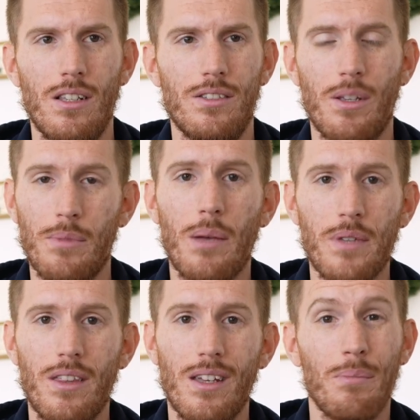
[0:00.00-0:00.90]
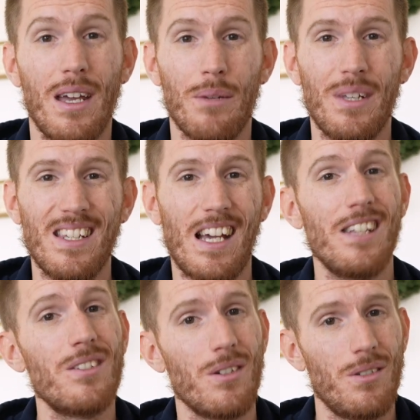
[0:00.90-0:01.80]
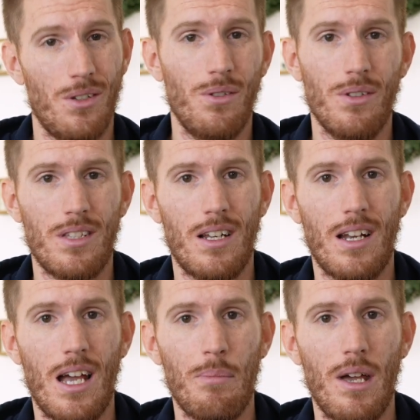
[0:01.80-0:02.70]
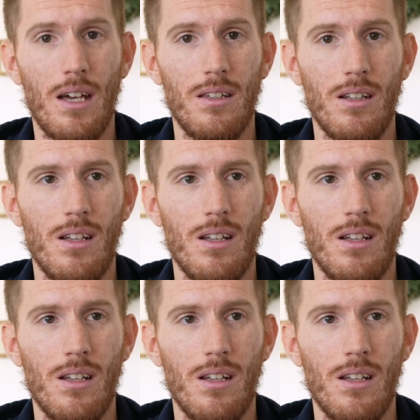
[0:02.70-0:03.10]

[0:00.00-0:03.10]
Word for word: Sometimes I think, man, it'd be nicer to do this on an iPad,